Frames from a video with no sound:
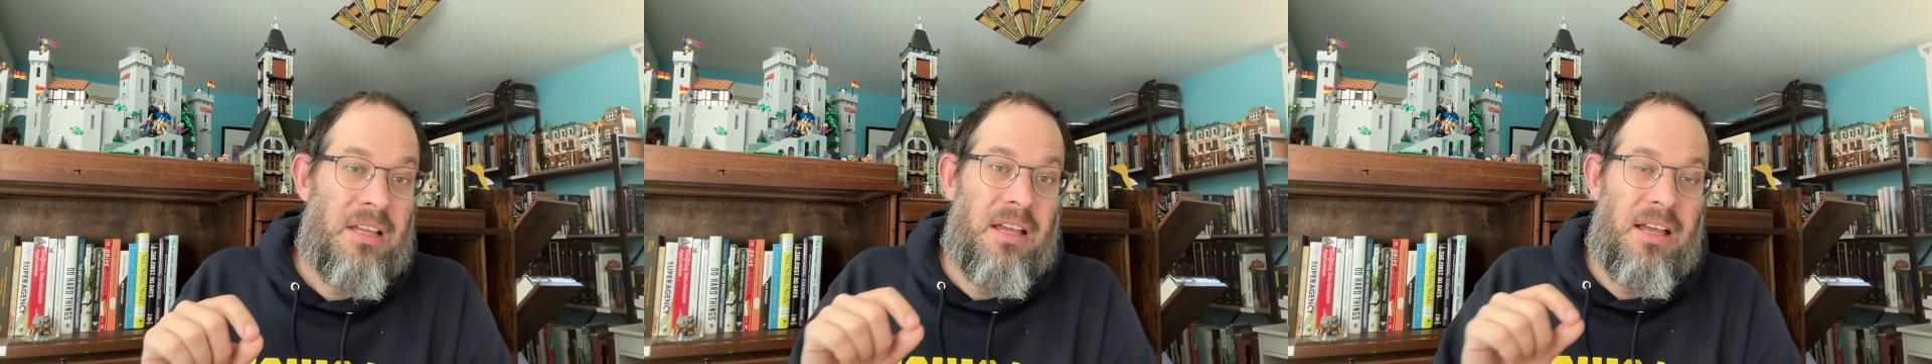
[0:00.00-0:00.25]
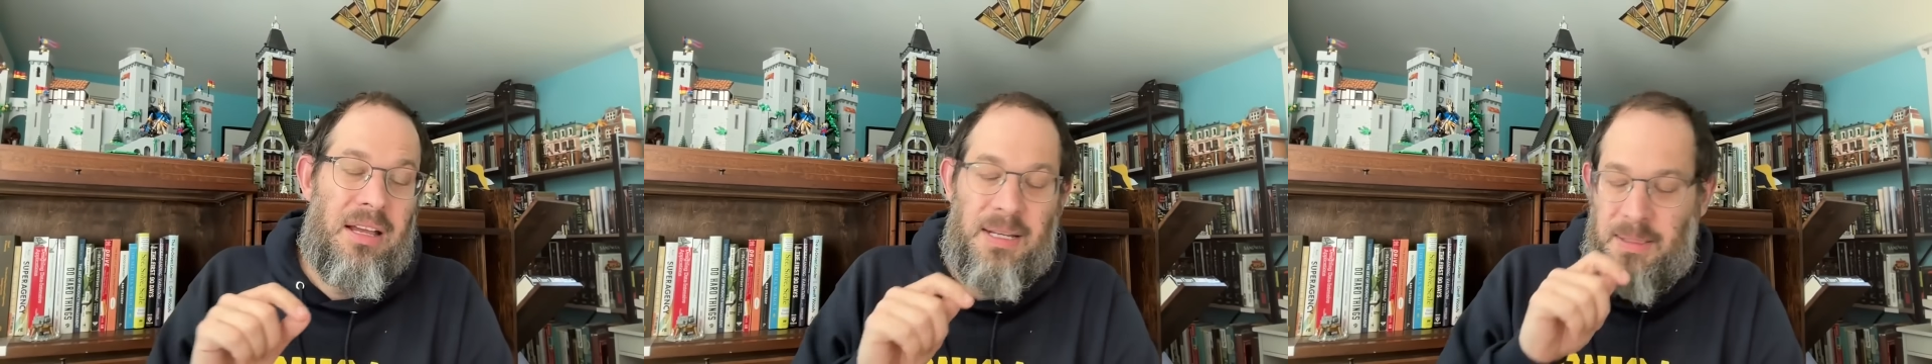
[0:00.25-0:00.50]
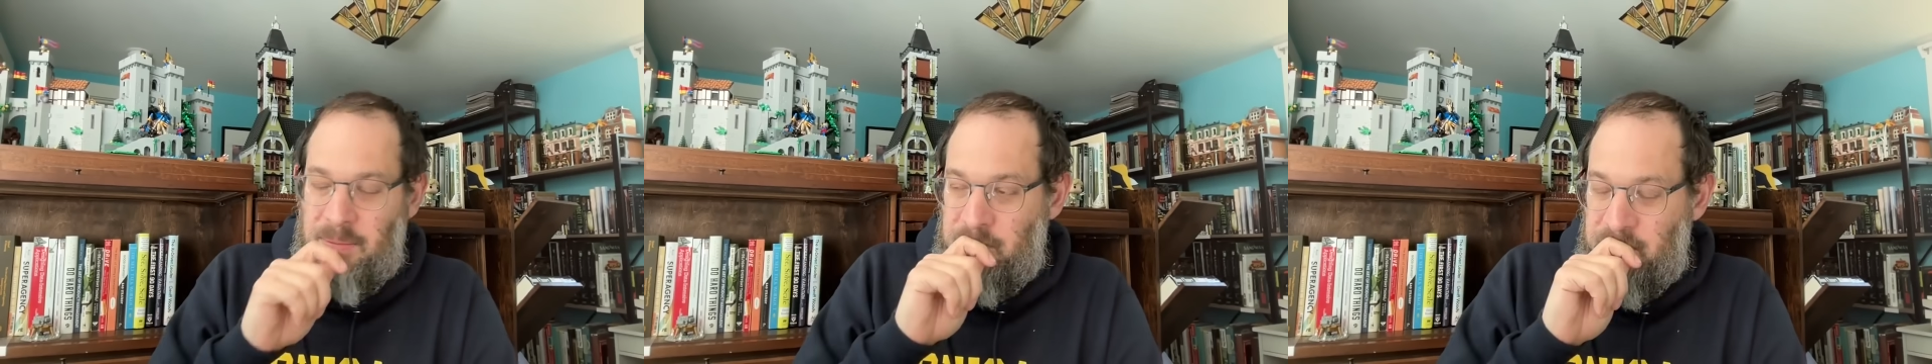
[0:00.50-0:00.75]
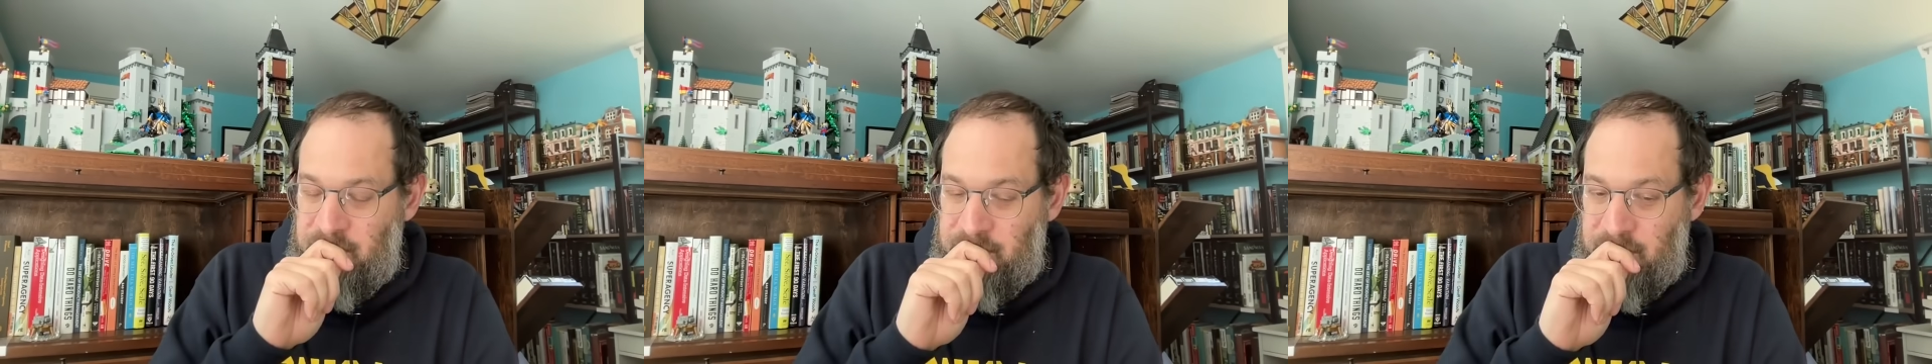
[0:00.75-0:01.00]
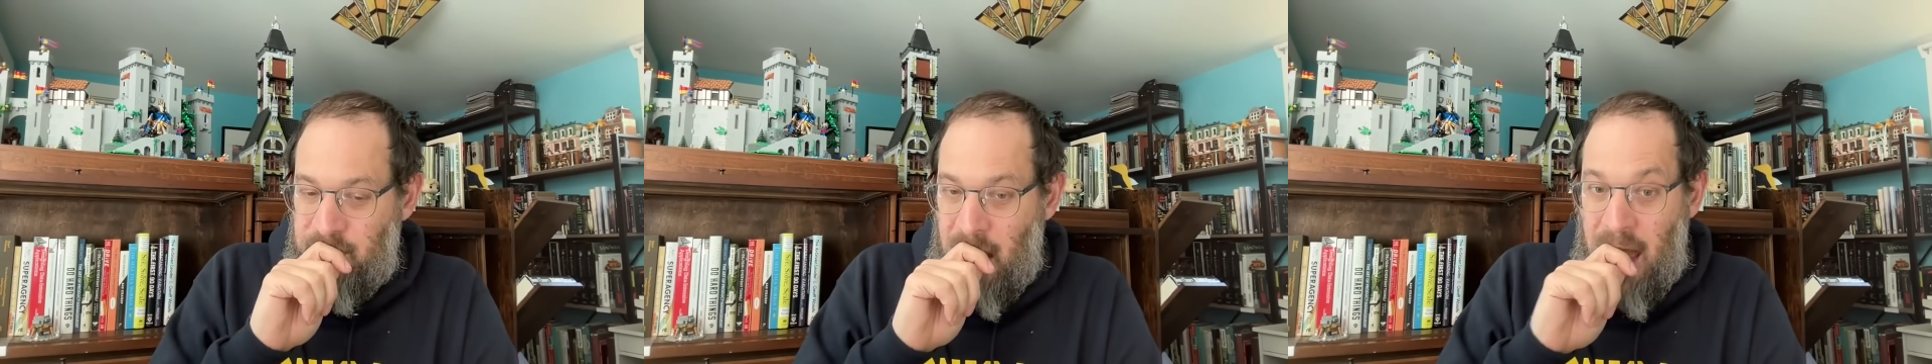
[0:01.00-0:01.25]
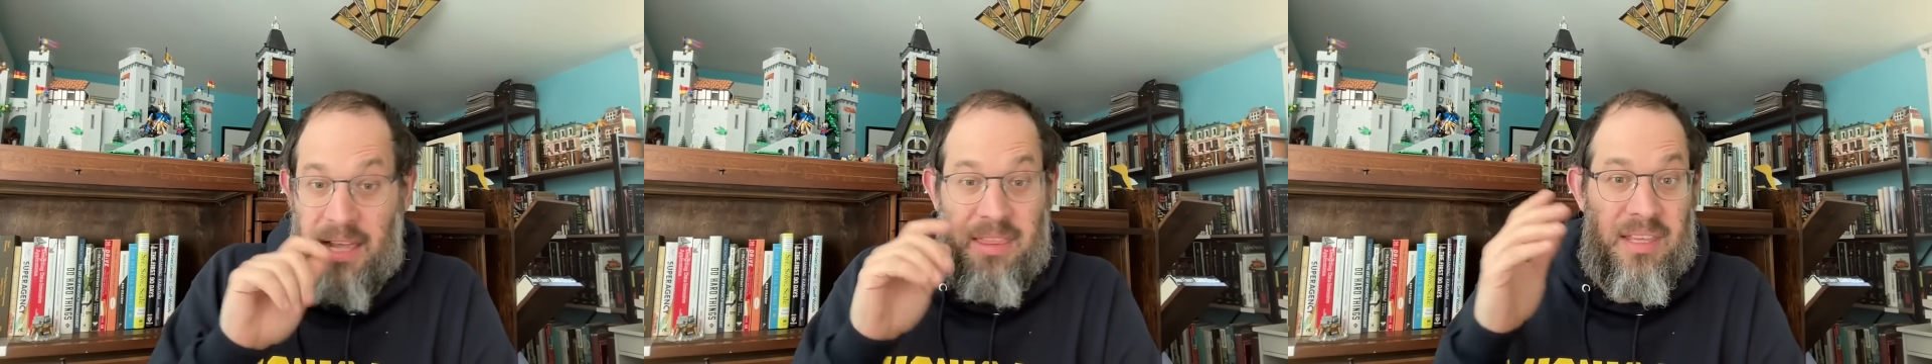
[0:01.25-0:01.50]
Um,
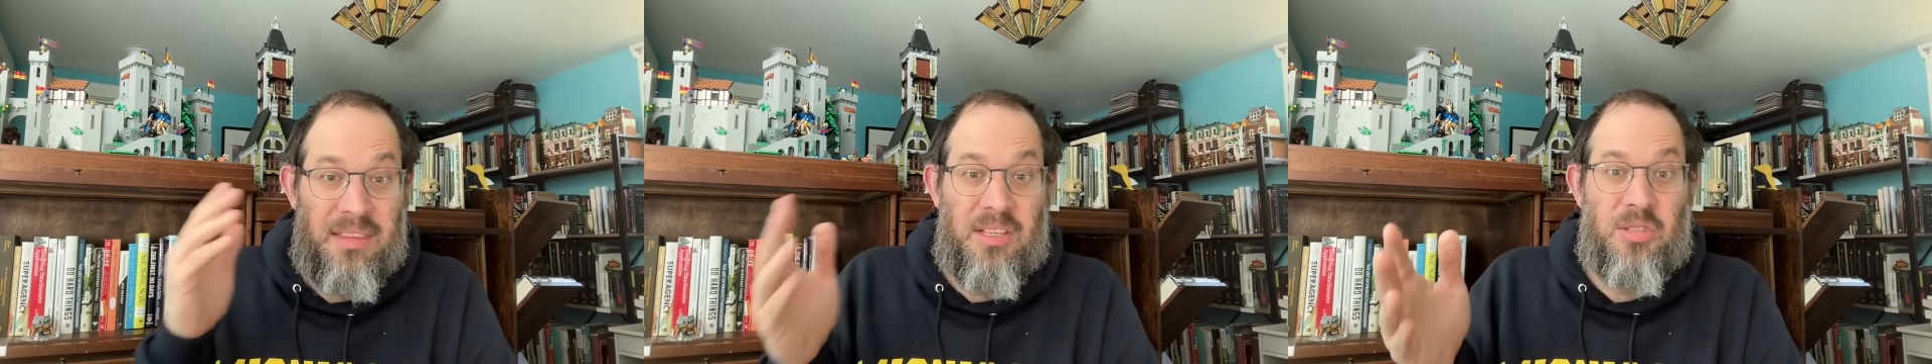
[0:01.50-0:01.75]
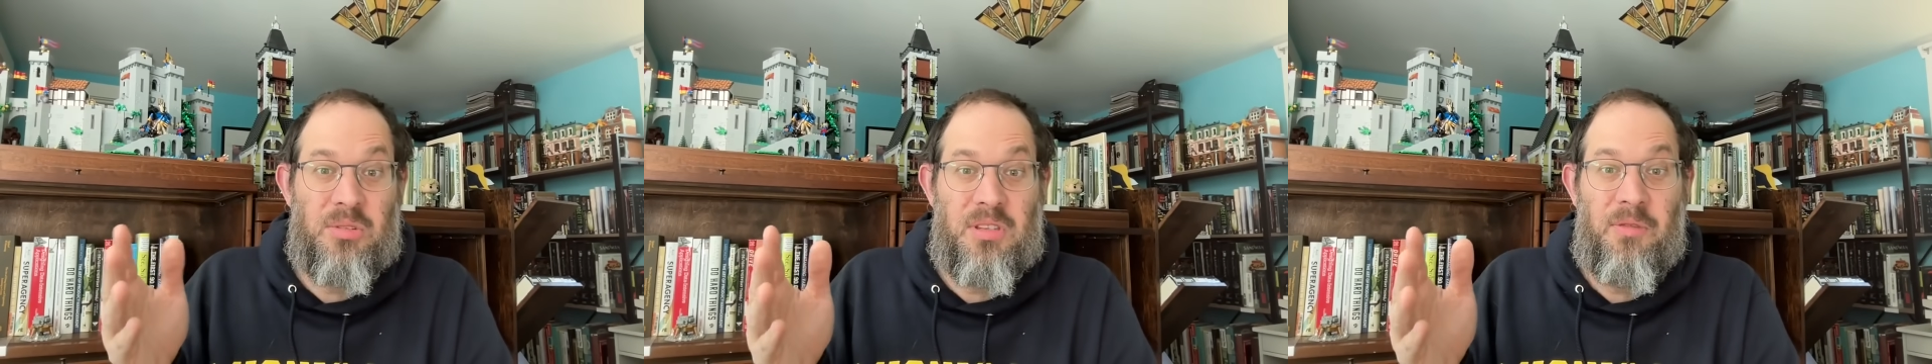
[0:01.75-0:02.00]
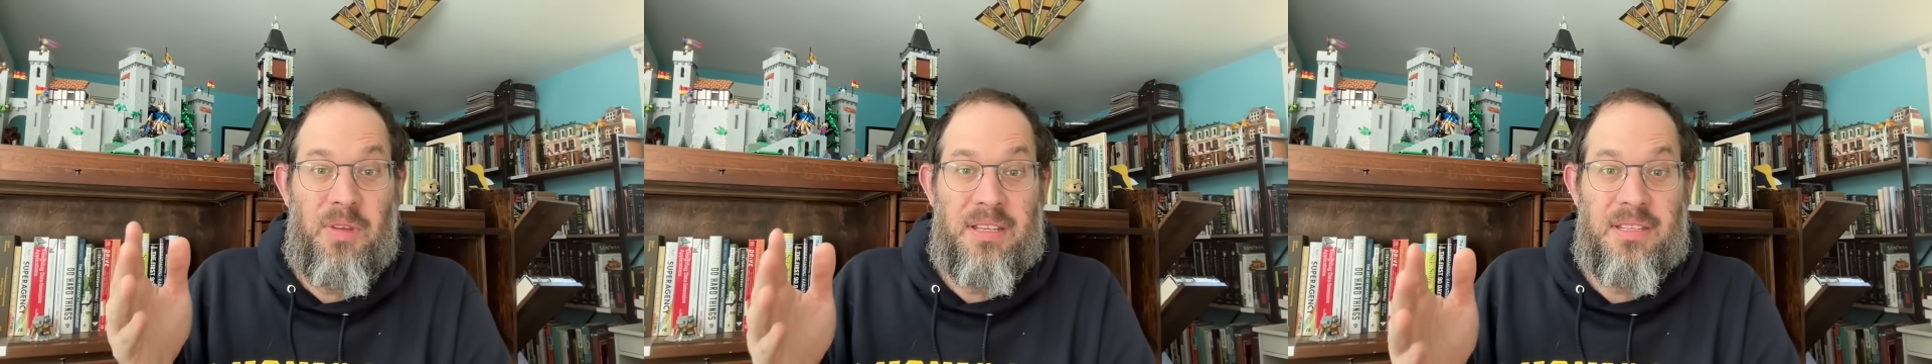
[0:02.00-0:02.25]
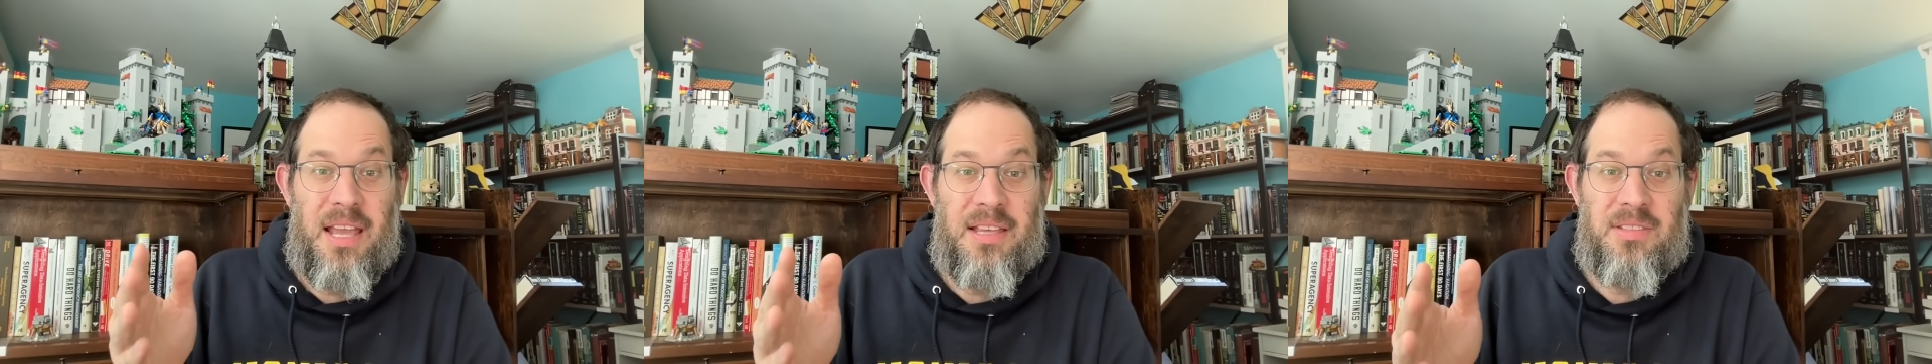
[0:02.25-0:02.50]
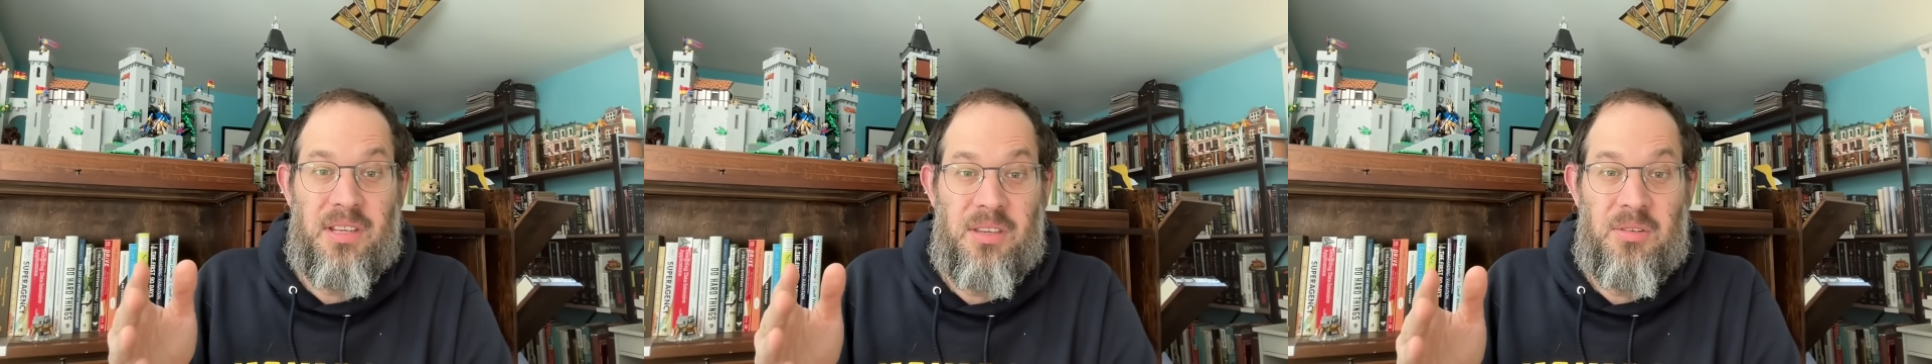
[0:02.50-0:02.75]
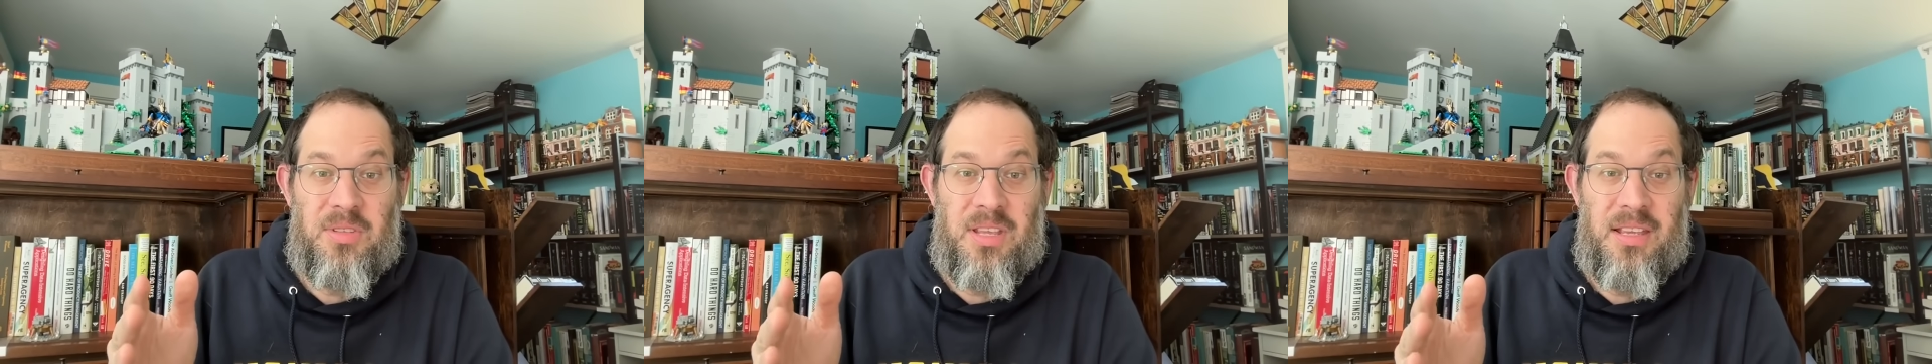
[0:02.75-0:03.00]
I think this was a fantastic
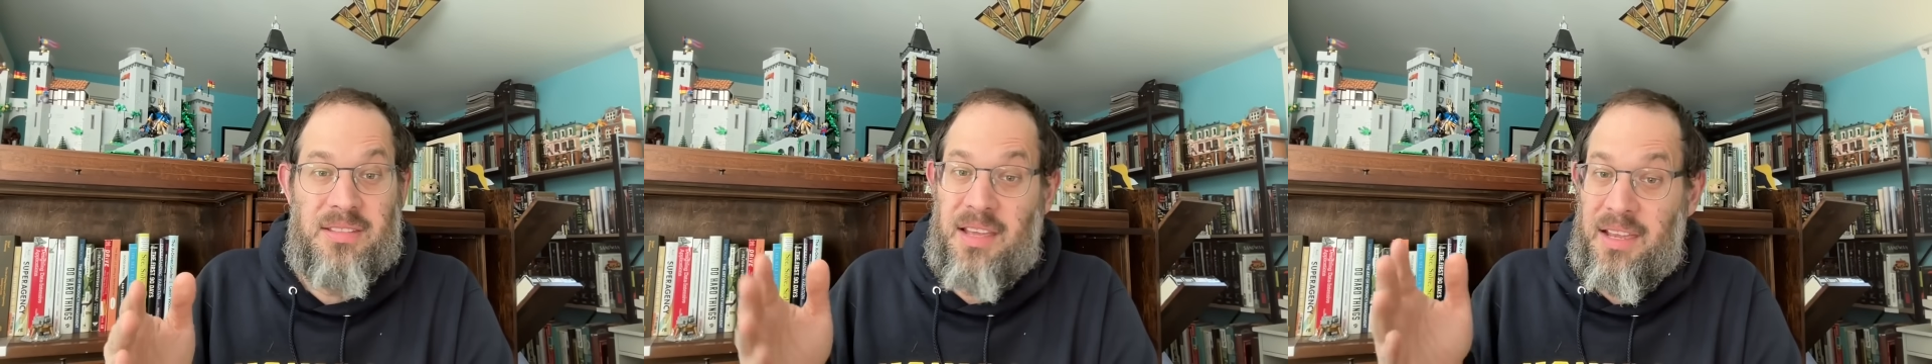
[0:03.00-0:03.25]
use case.